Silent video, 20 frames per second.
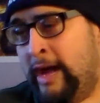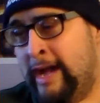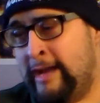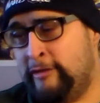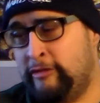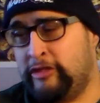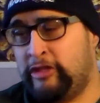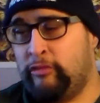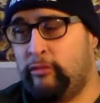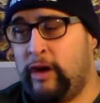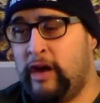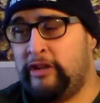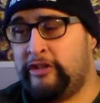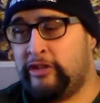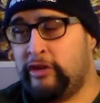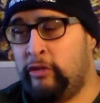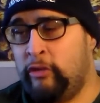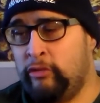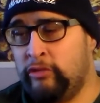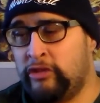I used to watch
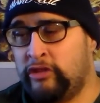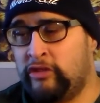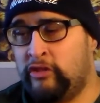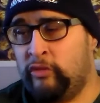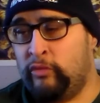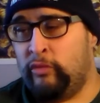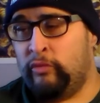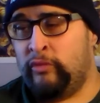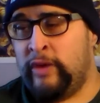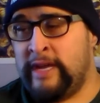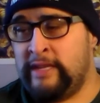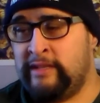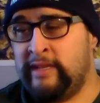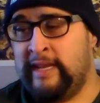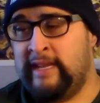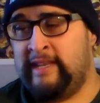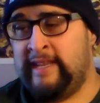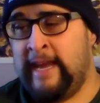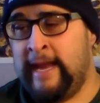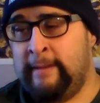old school
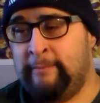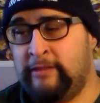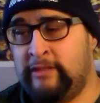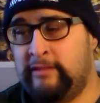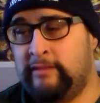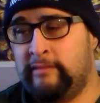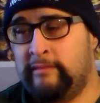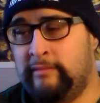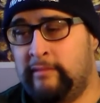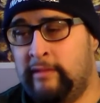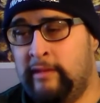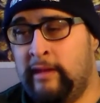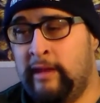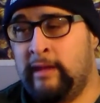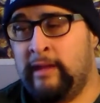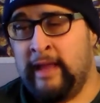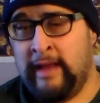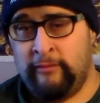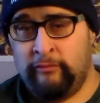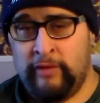wrestling tapes,
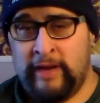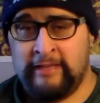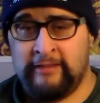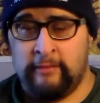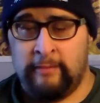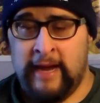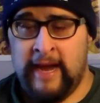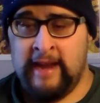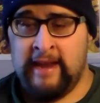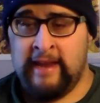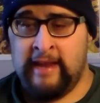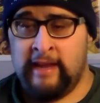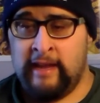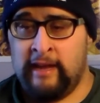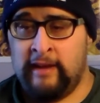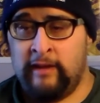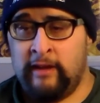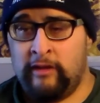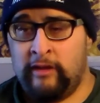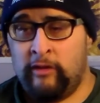like
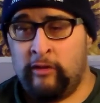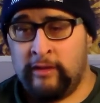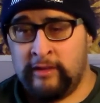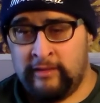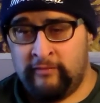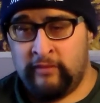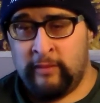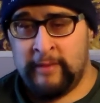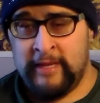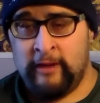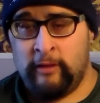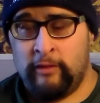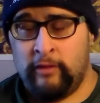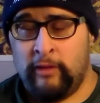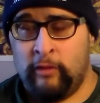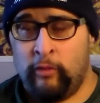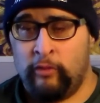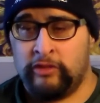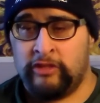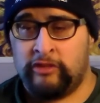WrestleMania from the
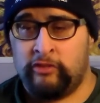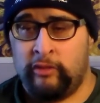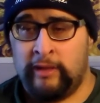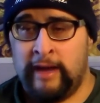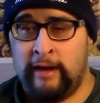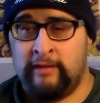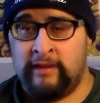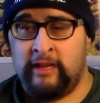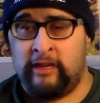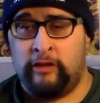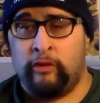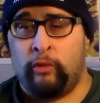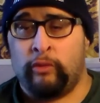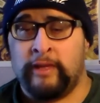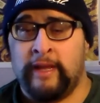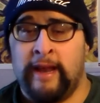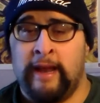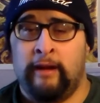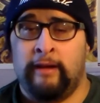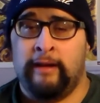old school era, the
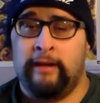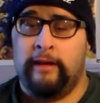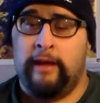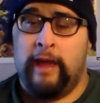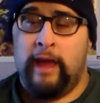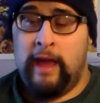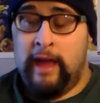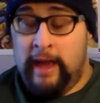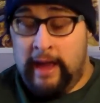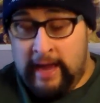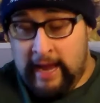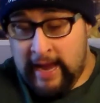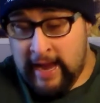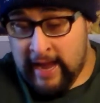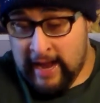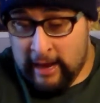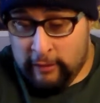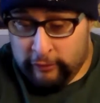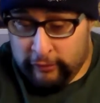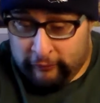golden era.
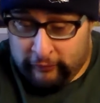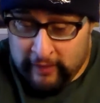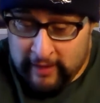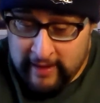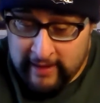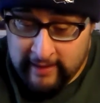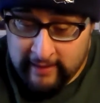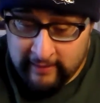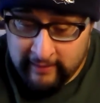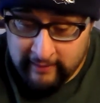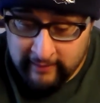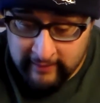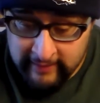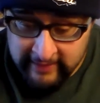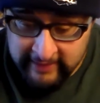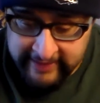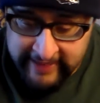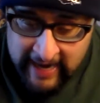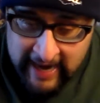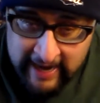And I would find
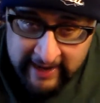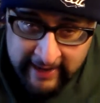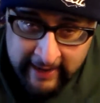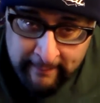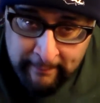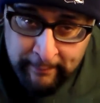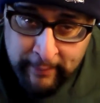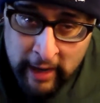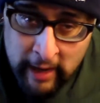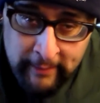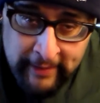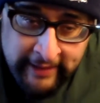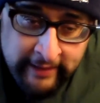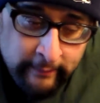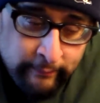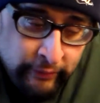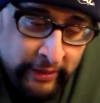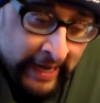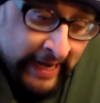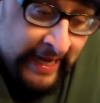this guy named Bobby
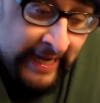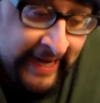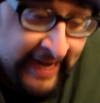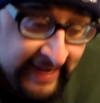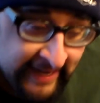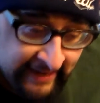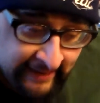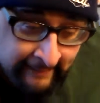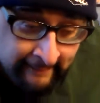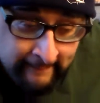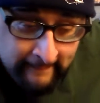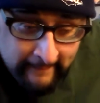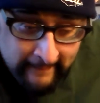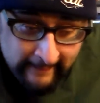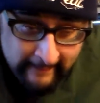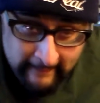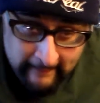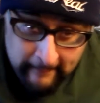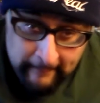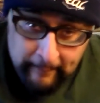the Brain Heenan,
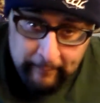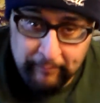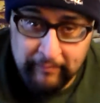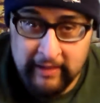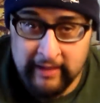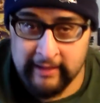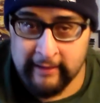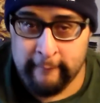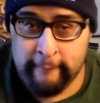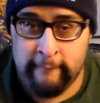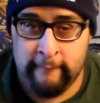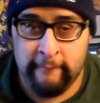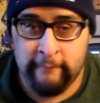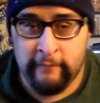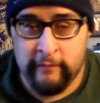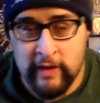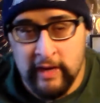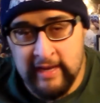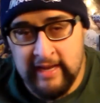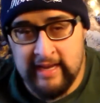the
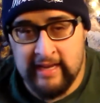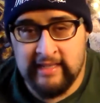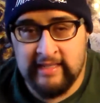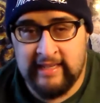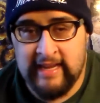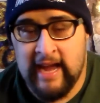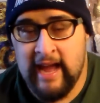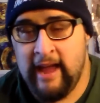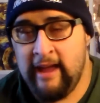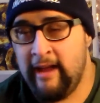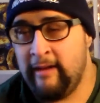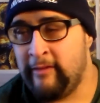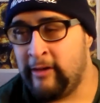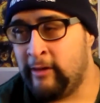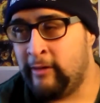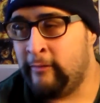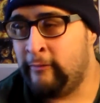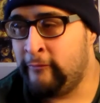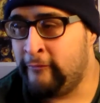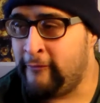funniest guy
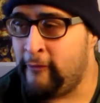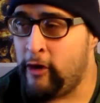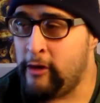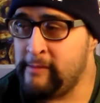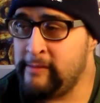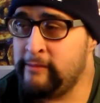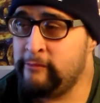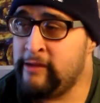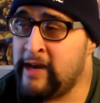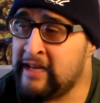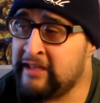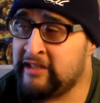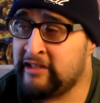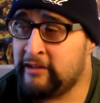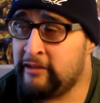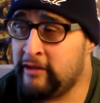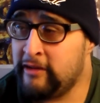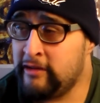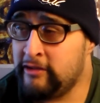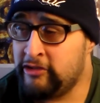ever, former
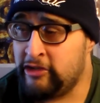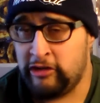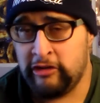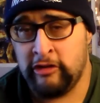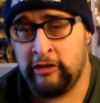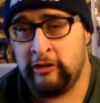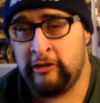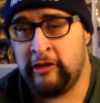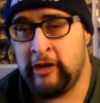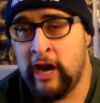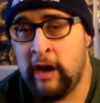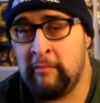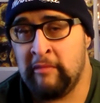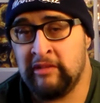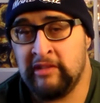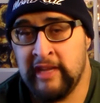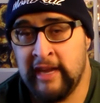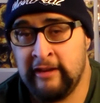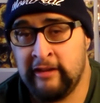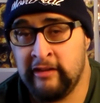wrestler turned
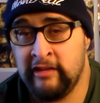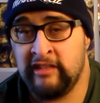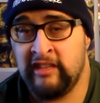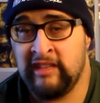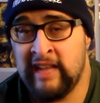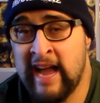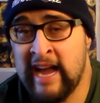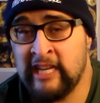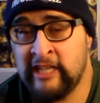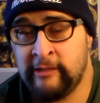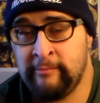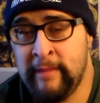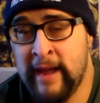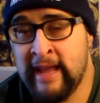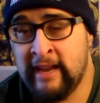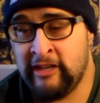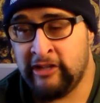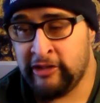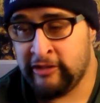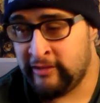commentator slash
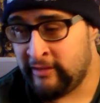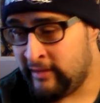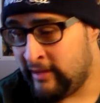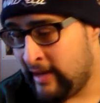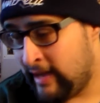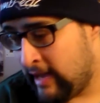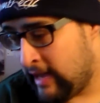manager.